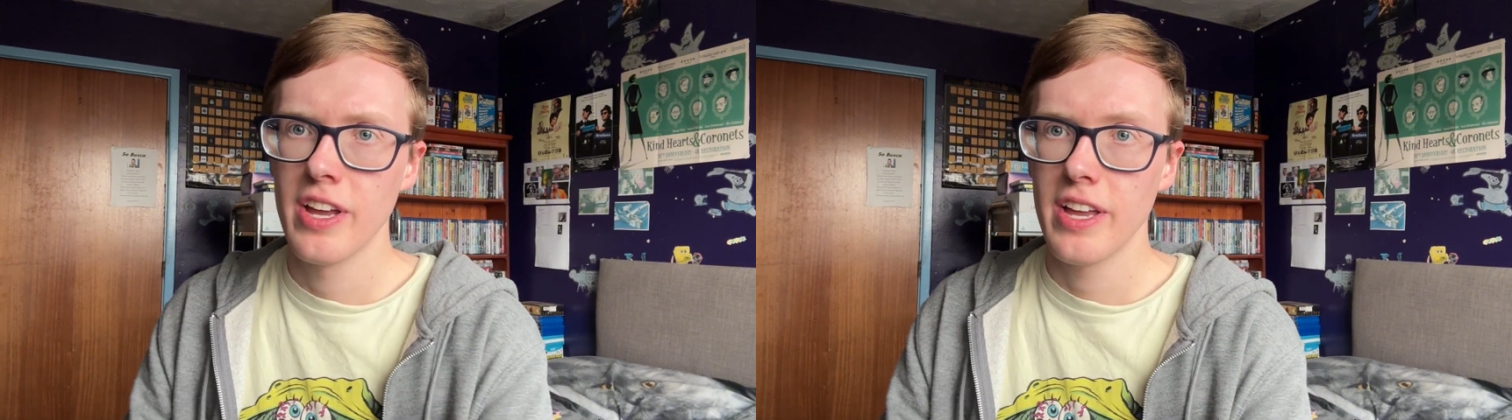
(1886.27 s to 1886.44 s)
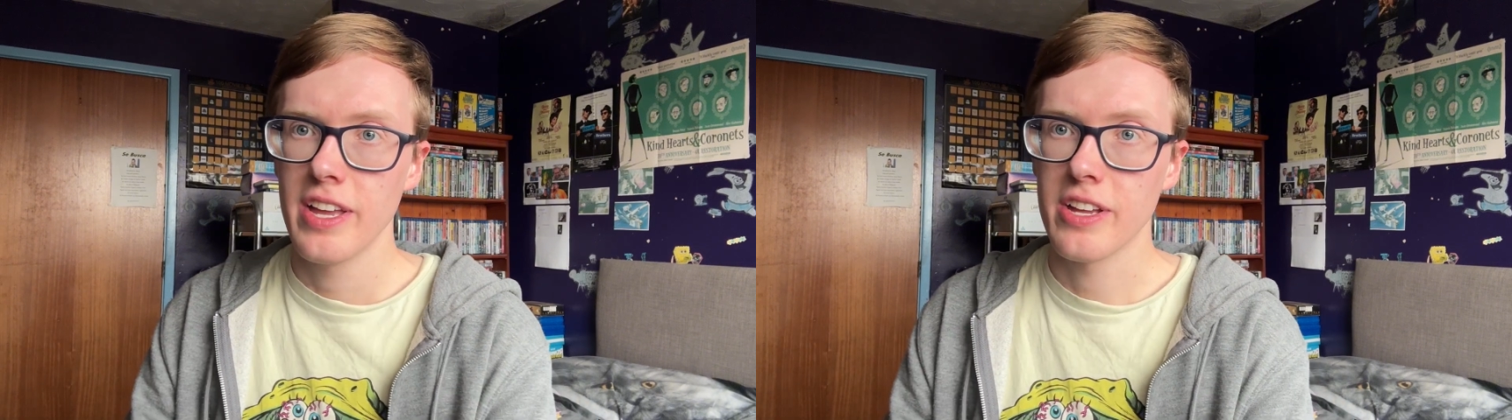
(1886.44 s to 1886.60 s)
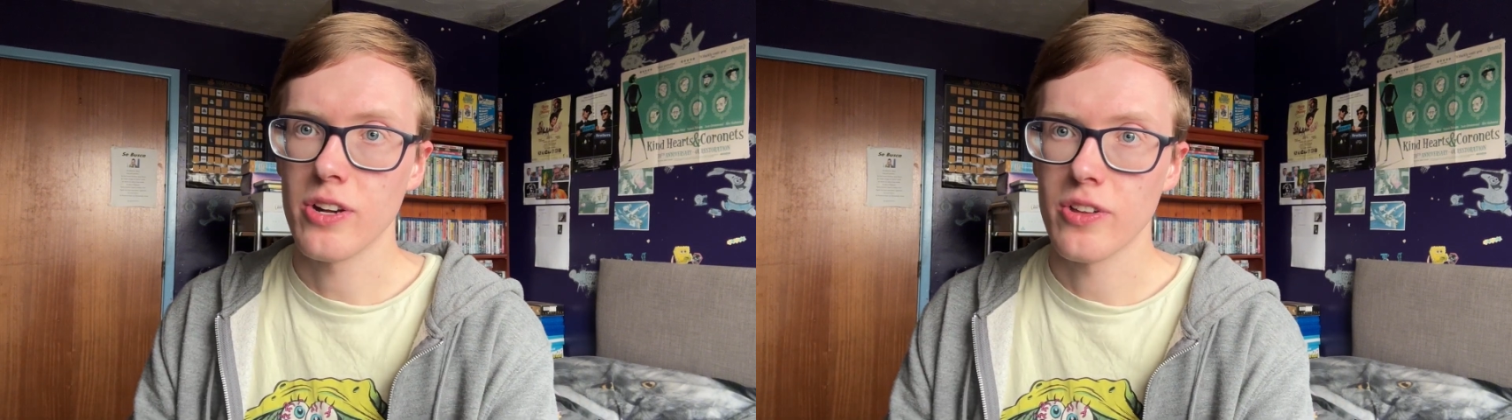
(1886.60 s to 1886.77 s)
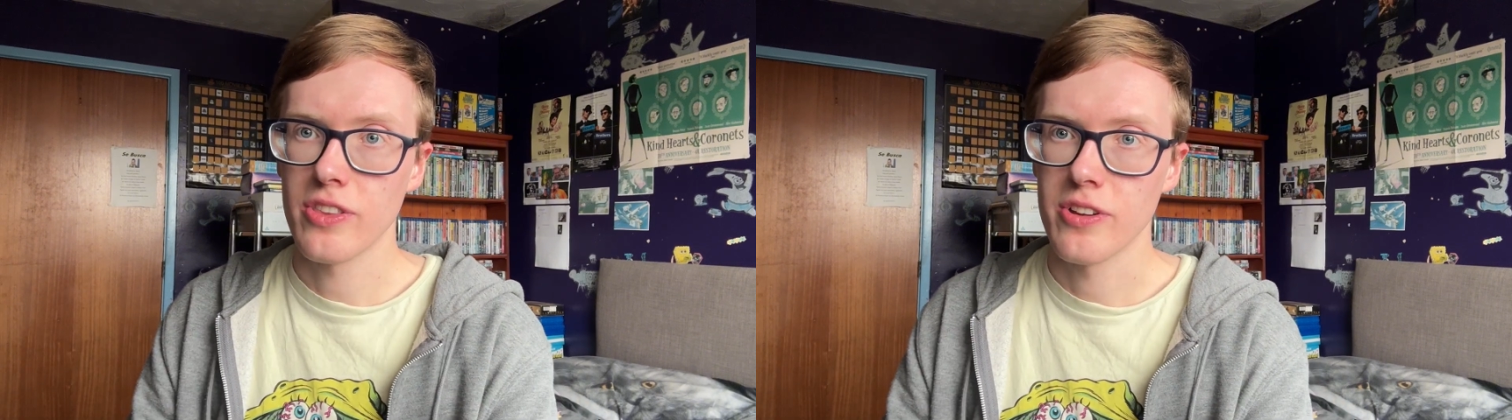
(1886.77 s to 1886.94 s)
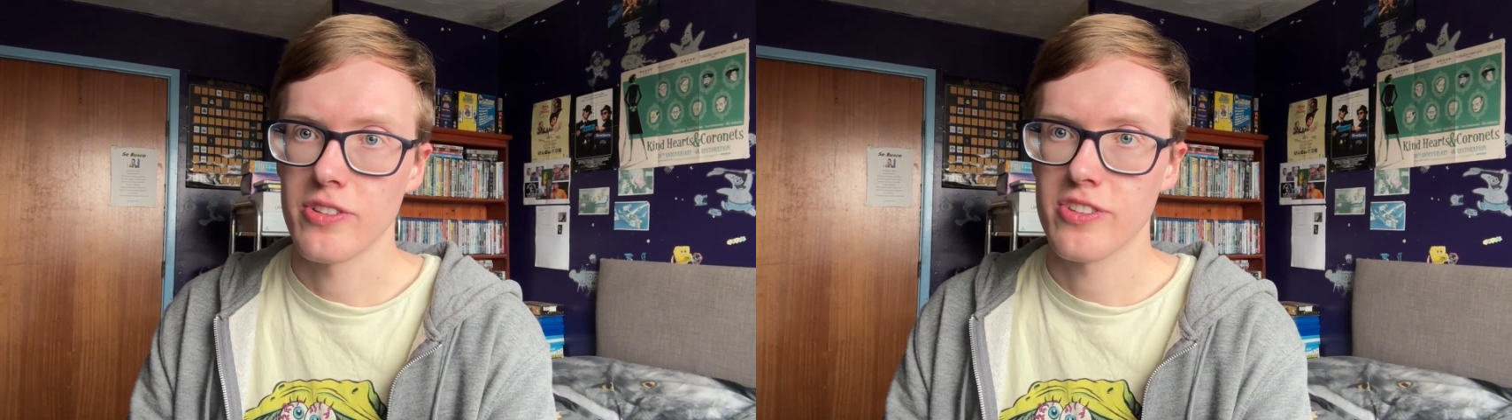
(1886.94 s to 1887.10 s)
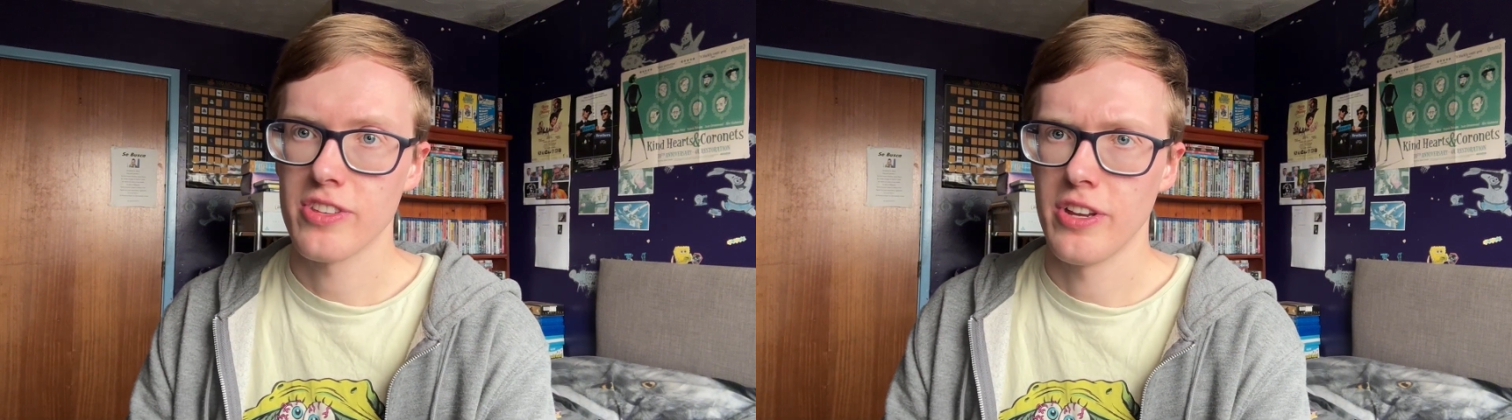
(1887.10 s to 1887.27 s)
He got
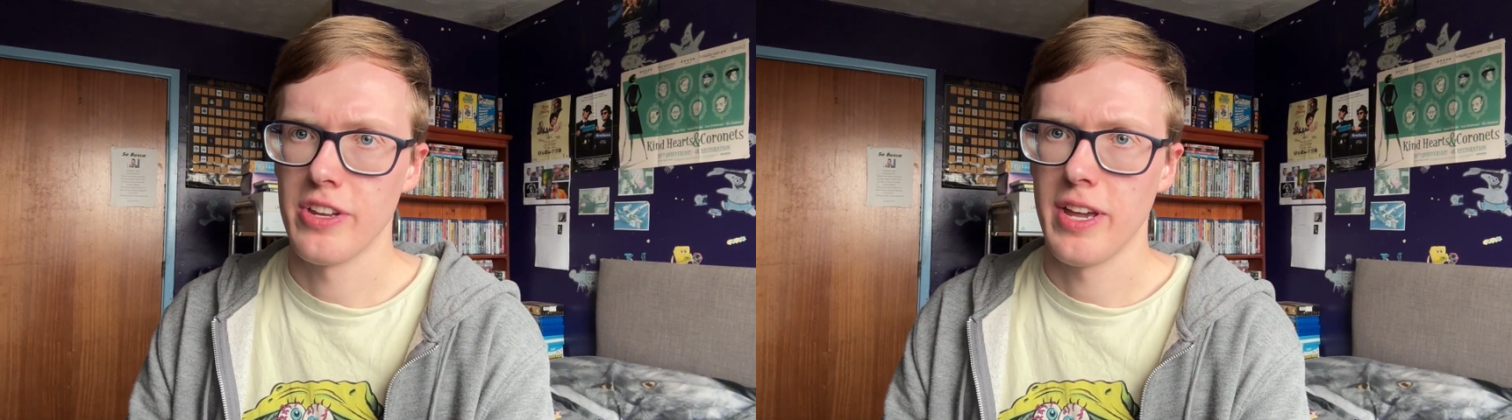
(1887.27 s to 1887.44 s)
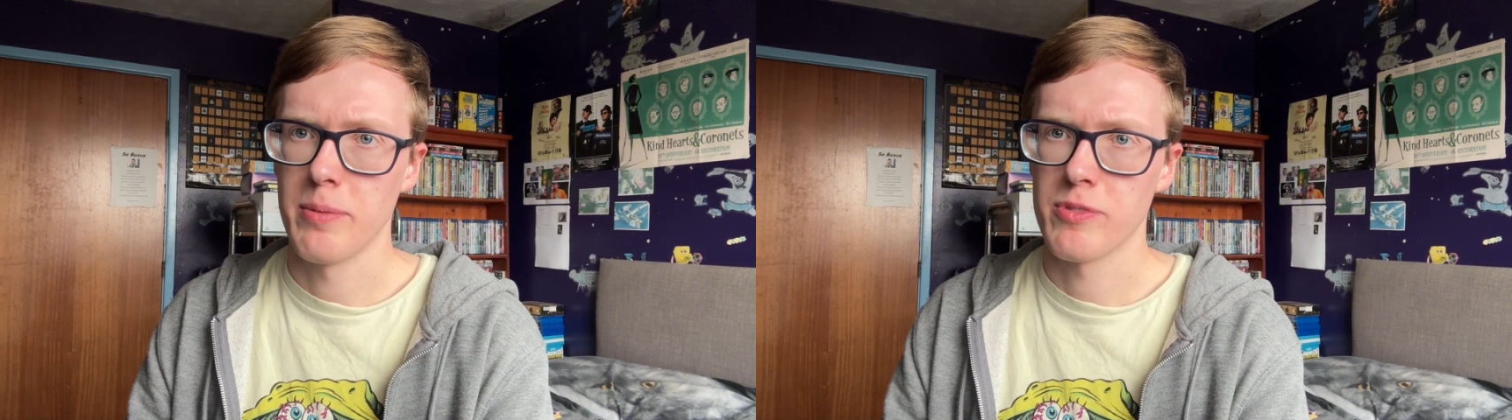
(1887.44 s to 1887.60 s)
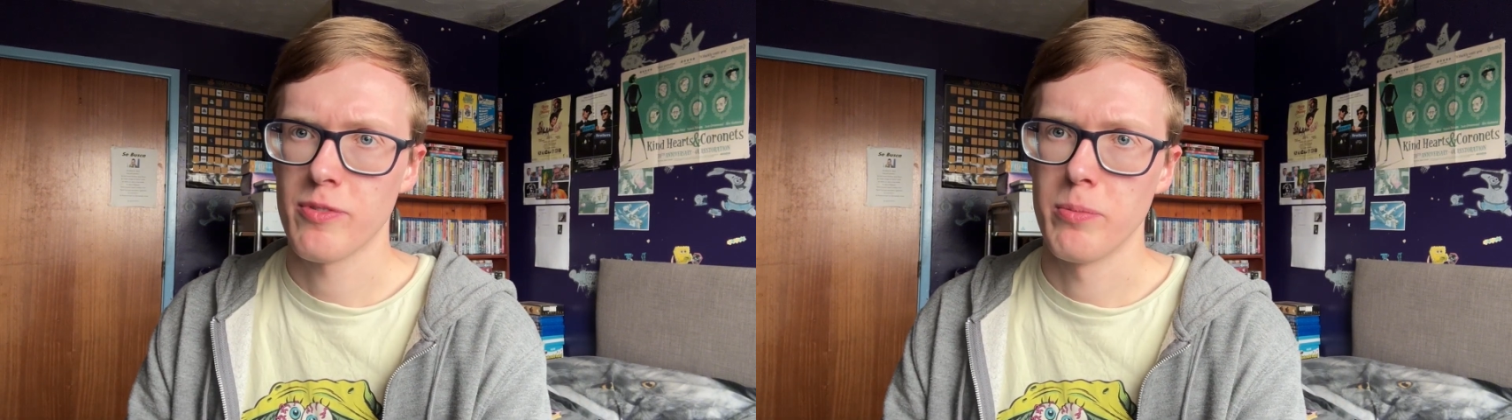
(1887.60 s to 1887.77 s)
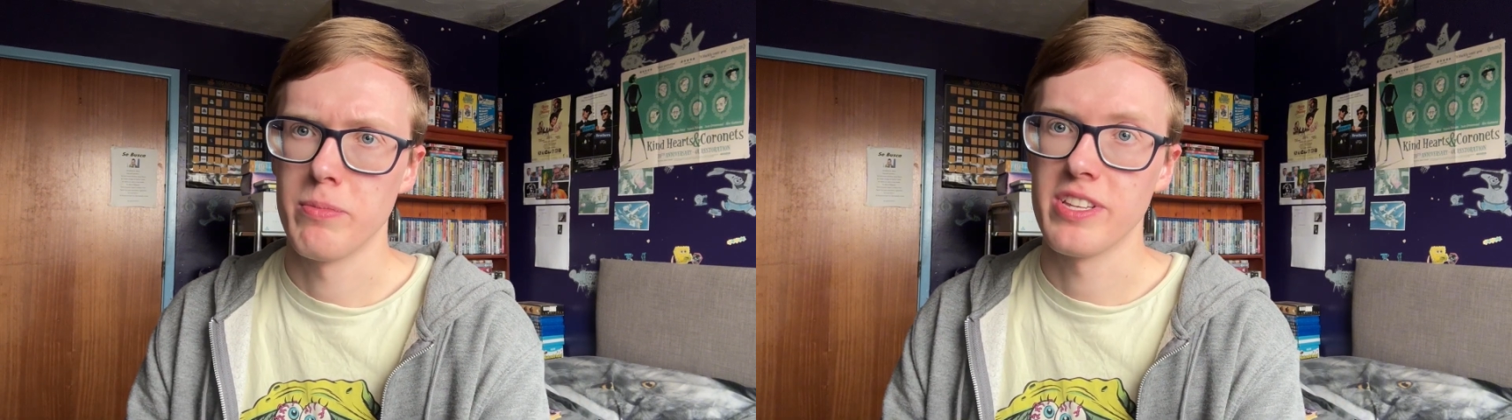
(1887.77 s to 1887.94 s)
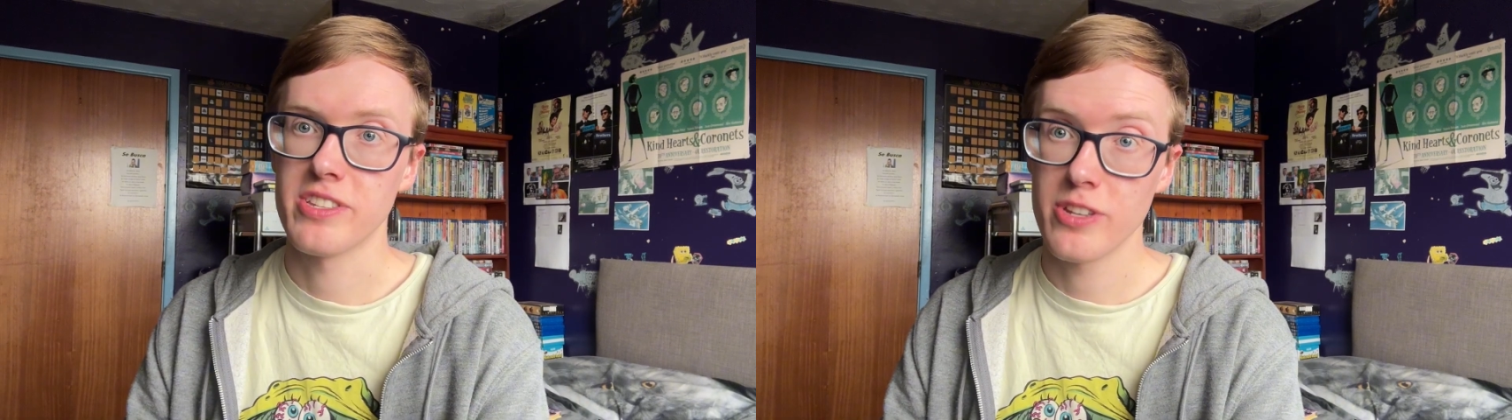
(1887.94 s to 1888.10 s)
those surnames from his